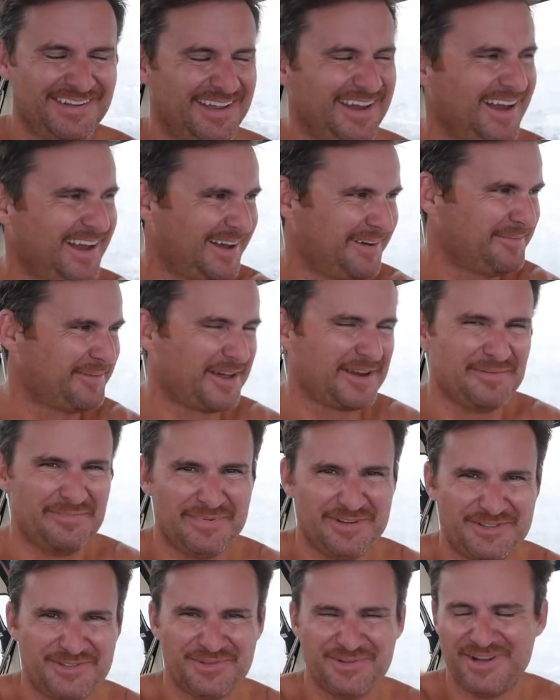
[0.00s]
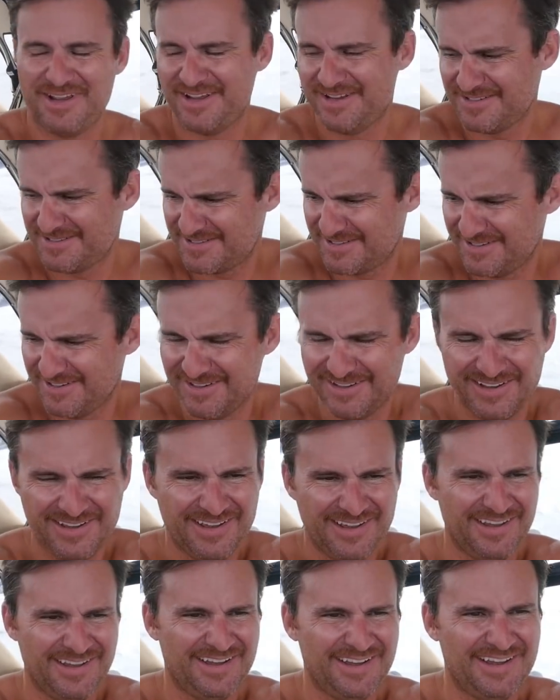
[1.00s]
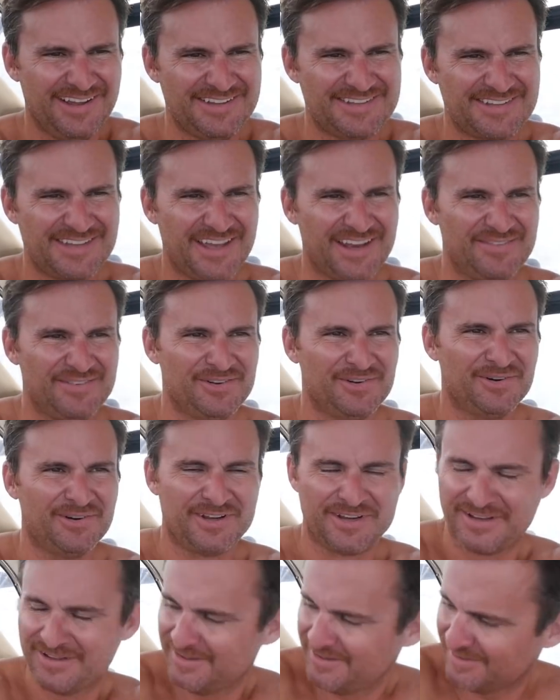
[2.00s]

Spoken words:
Yeah, it might even be 2 days. It's kind of annoying.